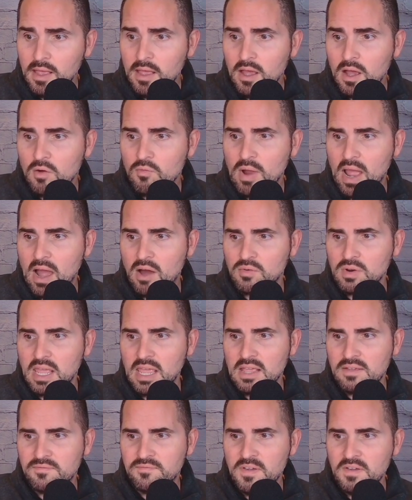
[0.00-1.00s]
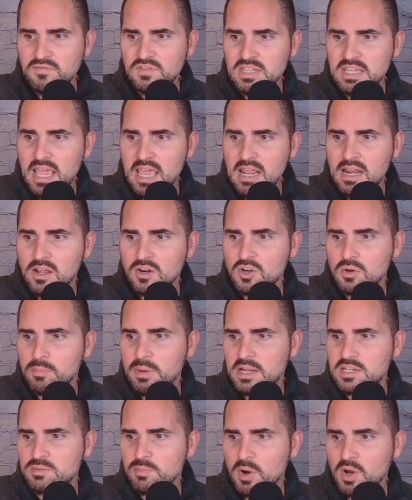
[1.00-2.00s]
Around 58 under
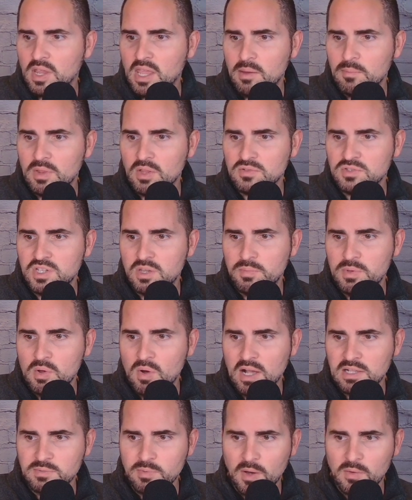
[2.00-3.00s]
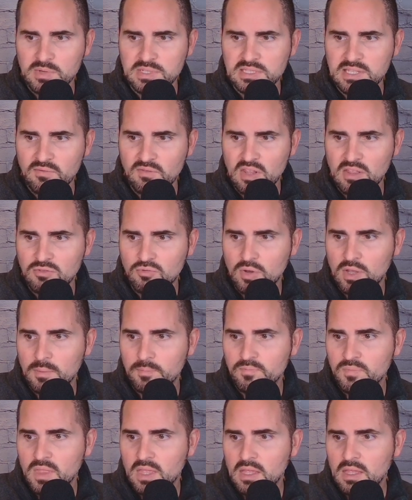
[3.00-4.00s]
benchmark gaming load. GPU hotspot was 73.
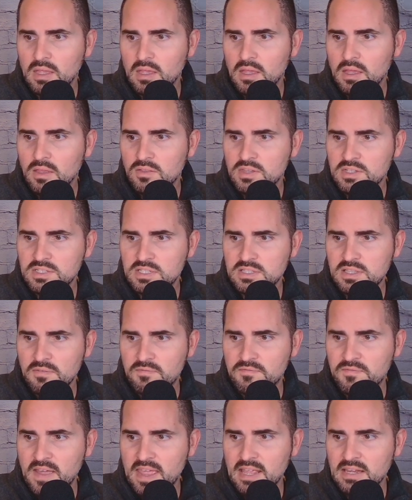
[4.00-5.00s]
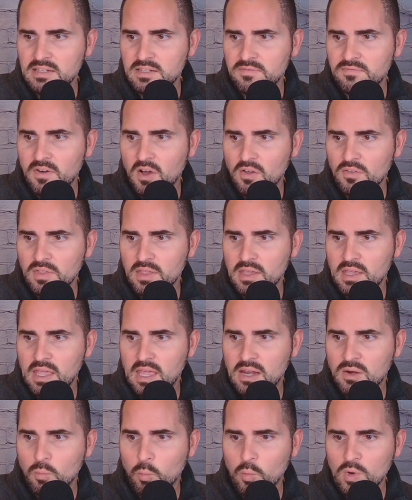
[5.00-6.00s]
This is the fan default
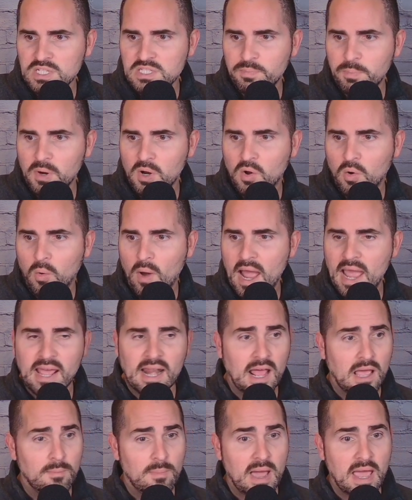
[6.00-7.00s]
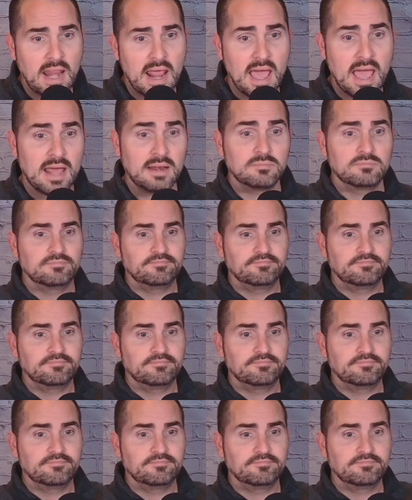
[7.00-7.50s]
and whisper quiet, I might add.